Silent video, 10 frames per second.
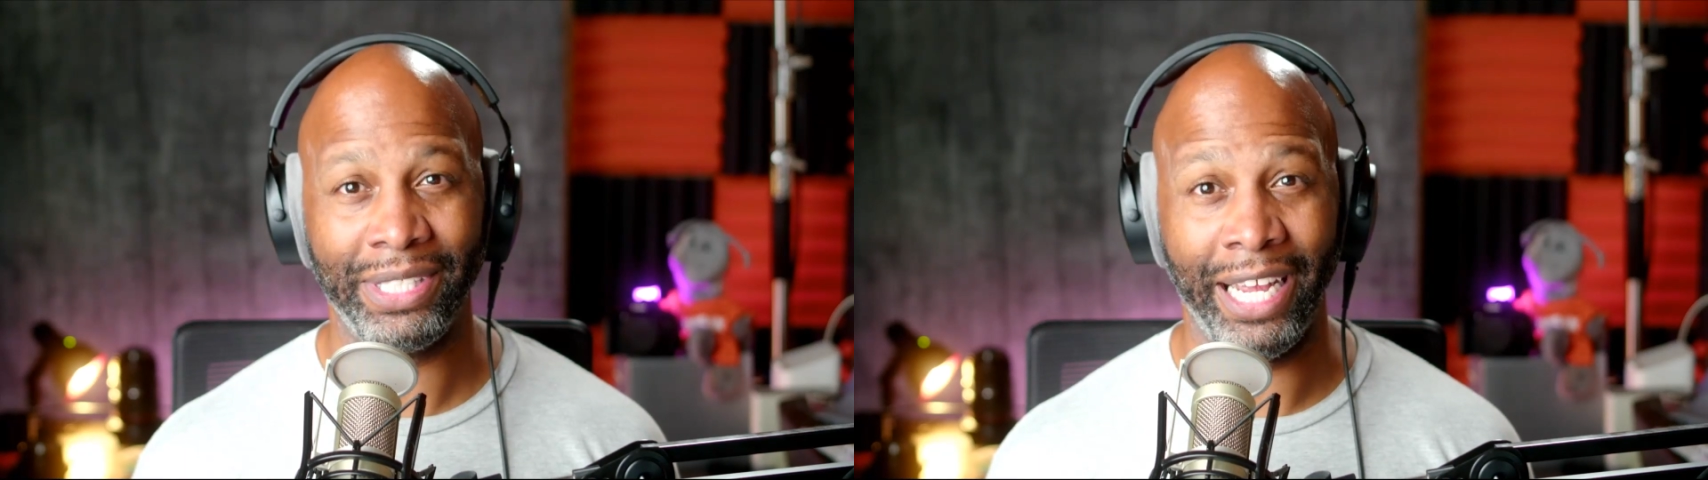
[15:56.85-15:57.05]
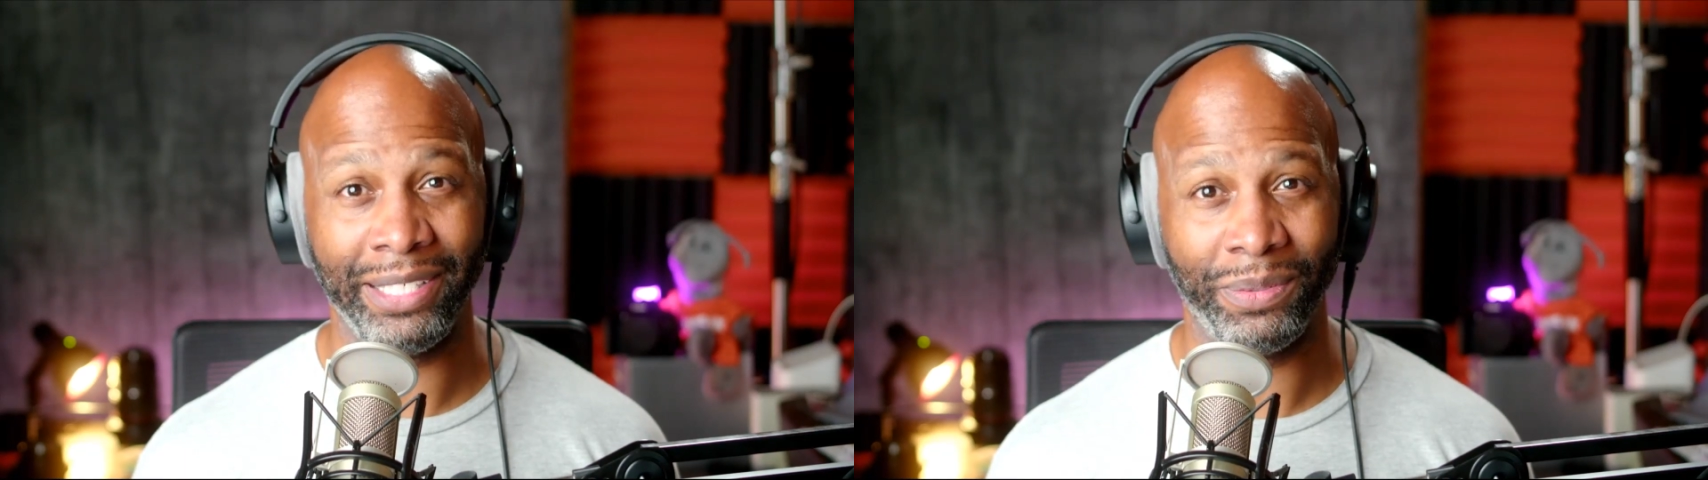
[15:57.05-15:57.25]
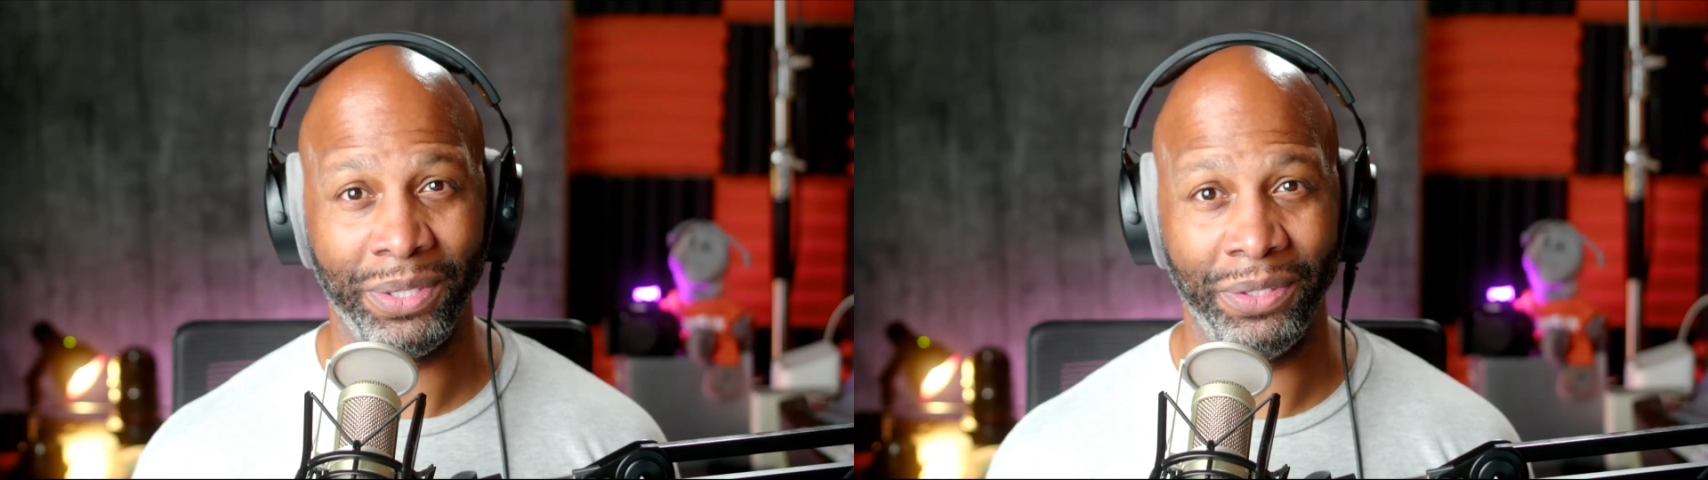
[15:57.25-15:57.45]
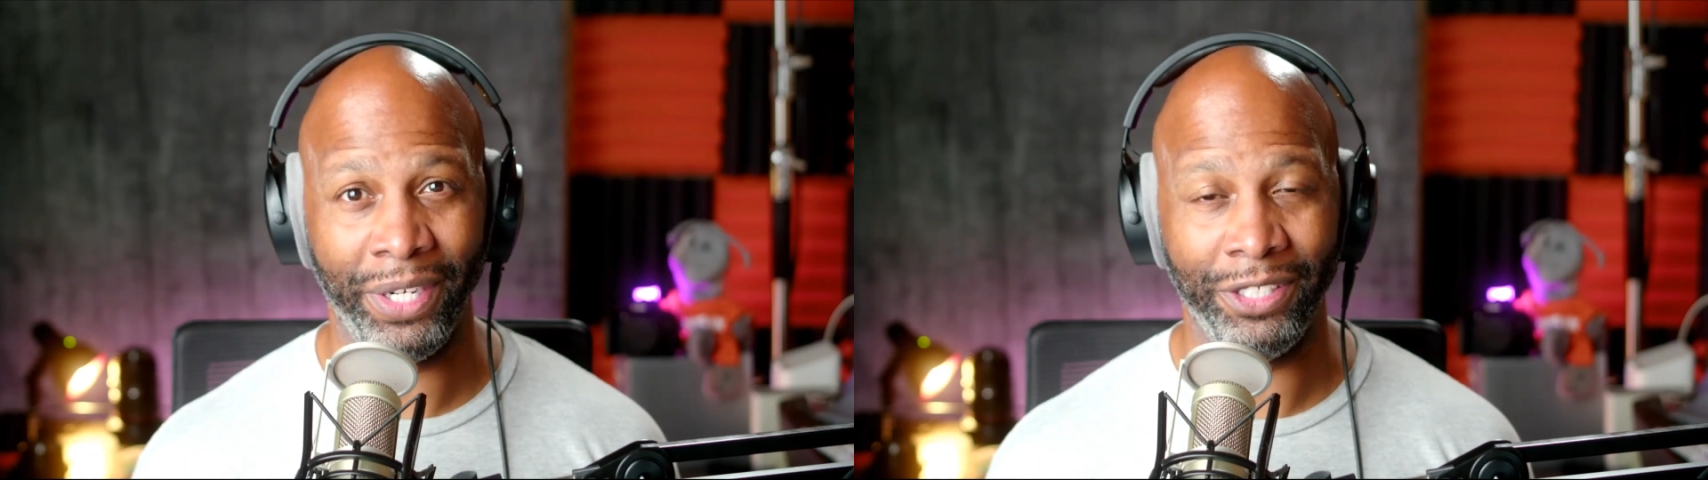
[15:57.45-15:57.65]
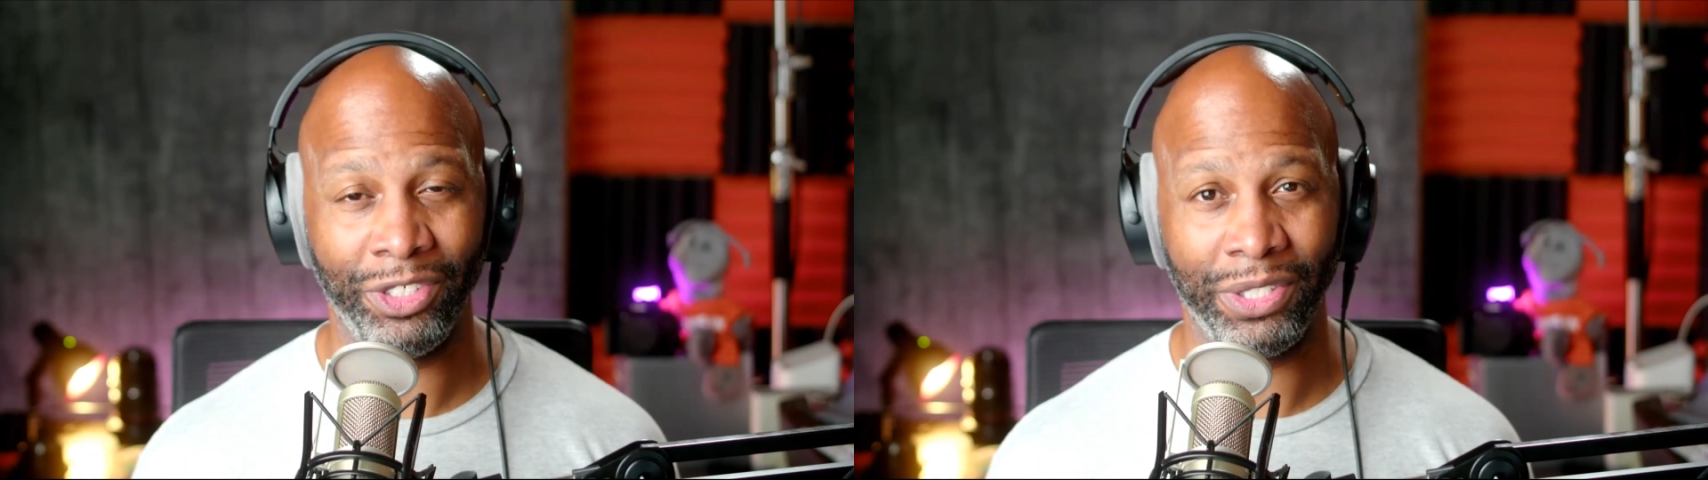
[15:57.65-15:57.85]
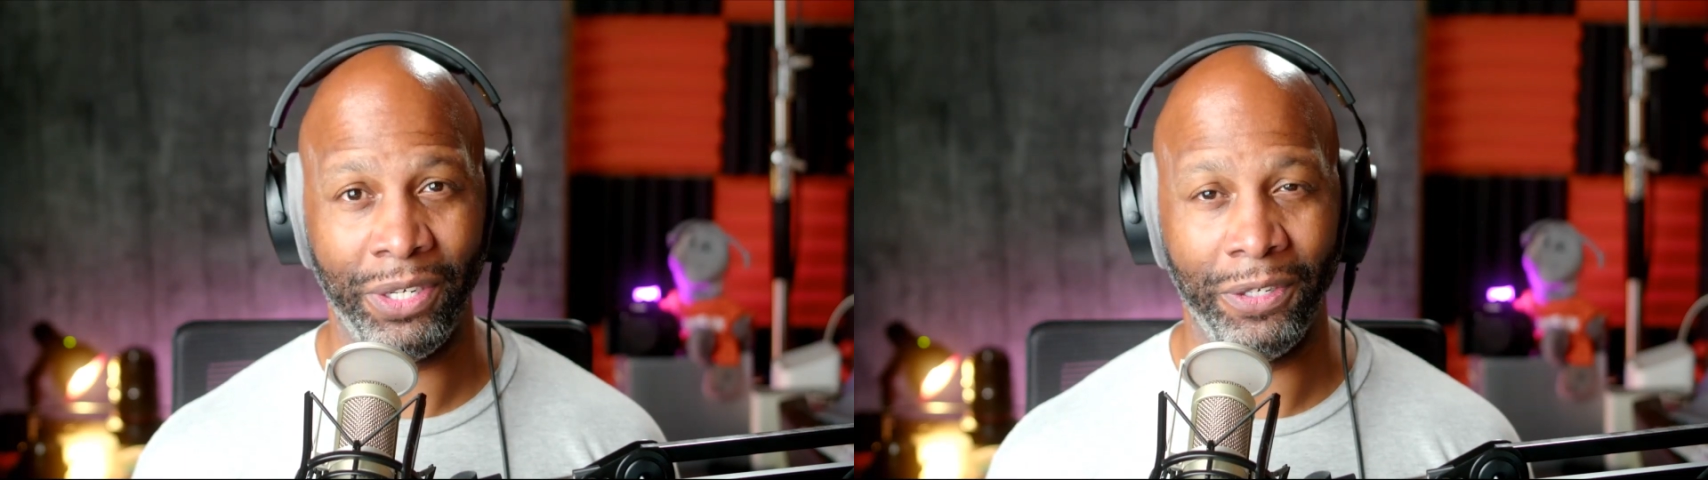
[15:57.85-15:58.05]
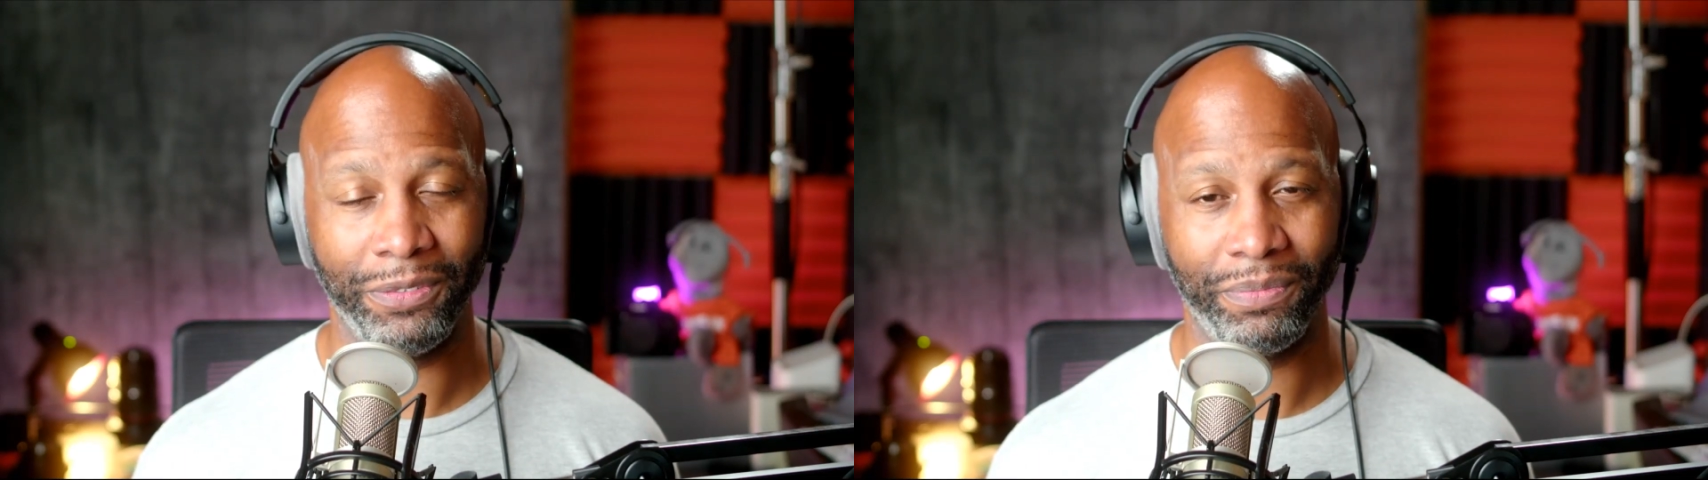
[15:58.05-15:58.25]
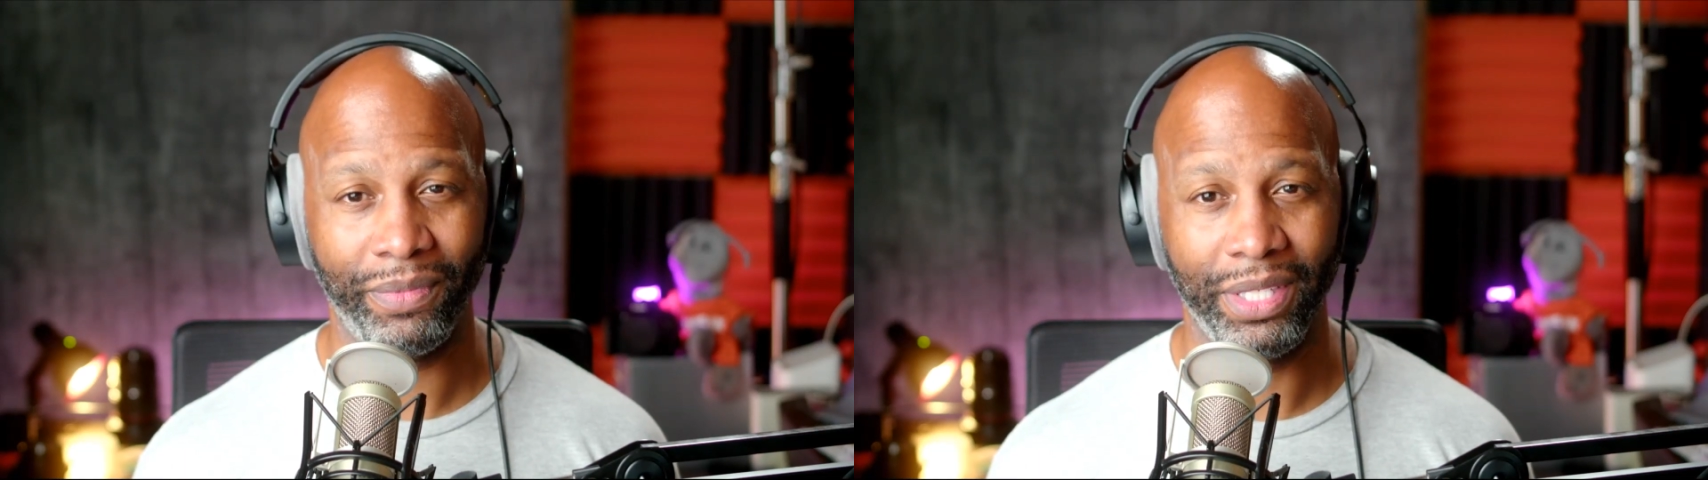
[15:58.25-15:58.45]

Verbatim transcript: stats with a grain of salt,